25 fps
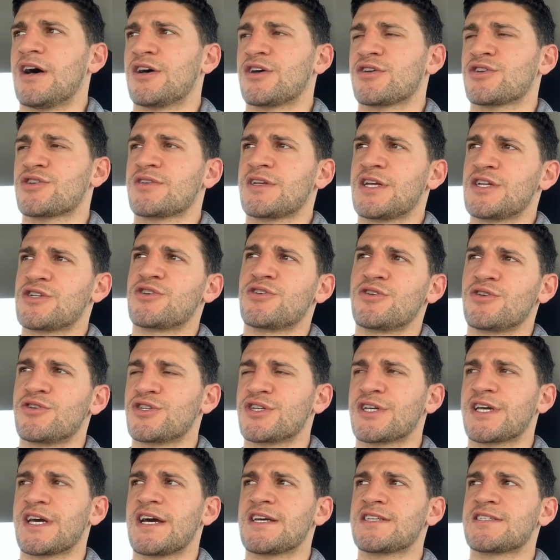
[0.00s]
I'll
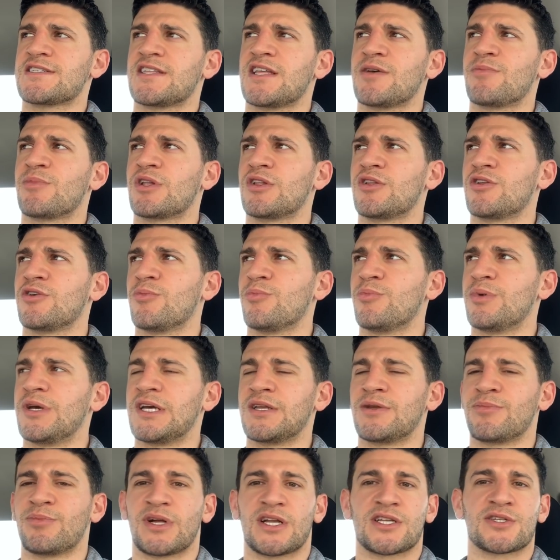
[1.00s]
introduce you guys to them in a little
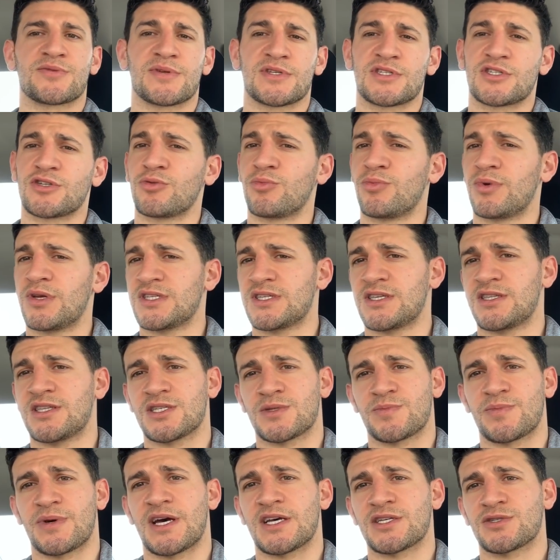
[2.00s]
bit, but I've just been so busy
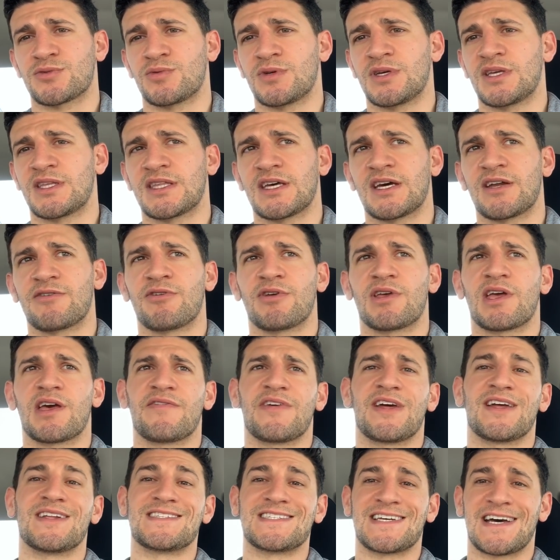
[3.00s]
this past week that I really
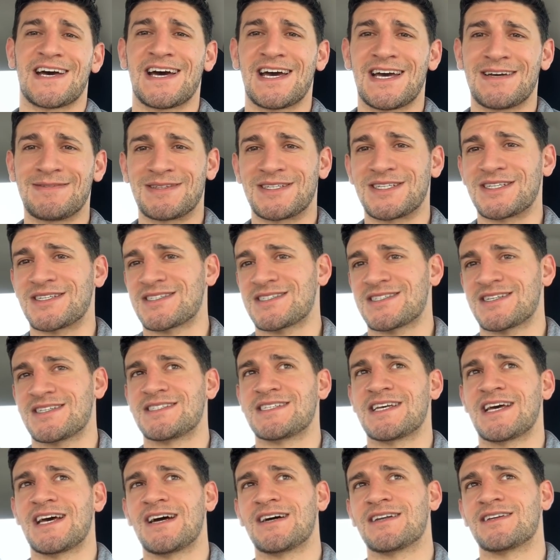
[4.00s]
haven't had time to just sit
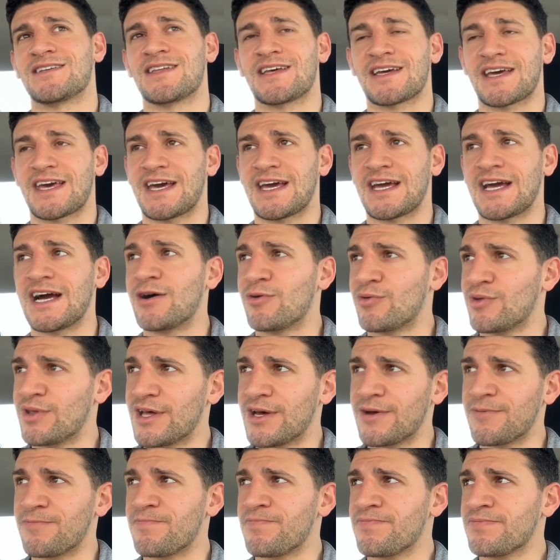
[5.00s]
down and like hang out with
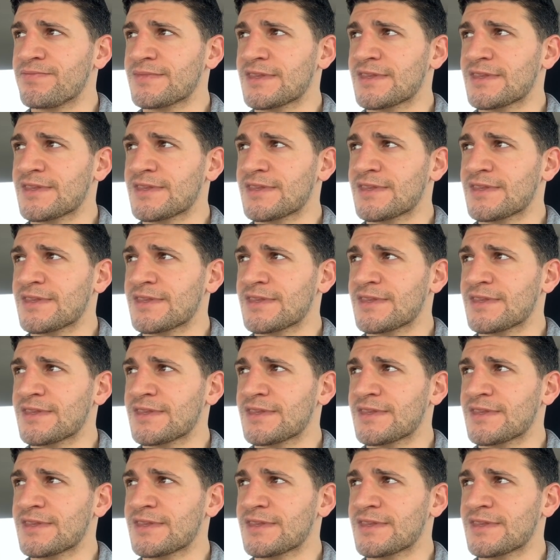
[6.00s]
them.